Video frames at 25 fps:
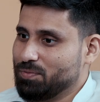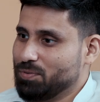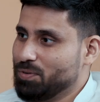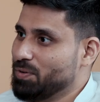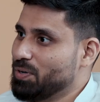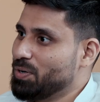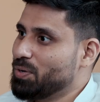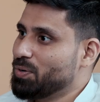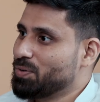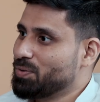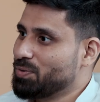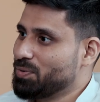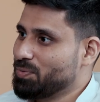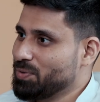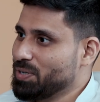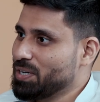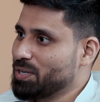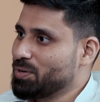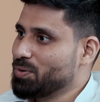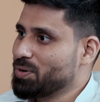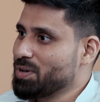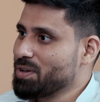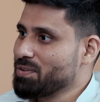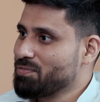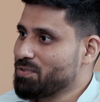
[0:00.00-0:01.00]
we
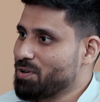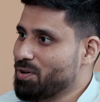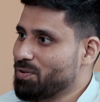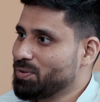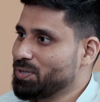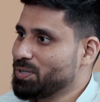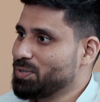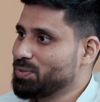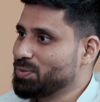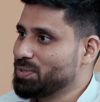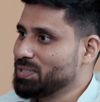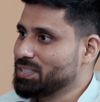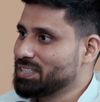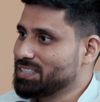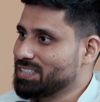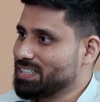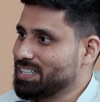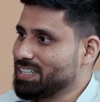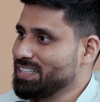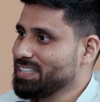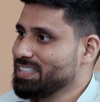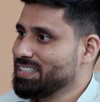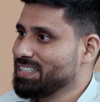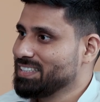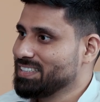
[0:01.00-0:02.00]
are looking forward to this.
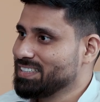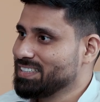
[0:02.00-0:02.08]
Eh?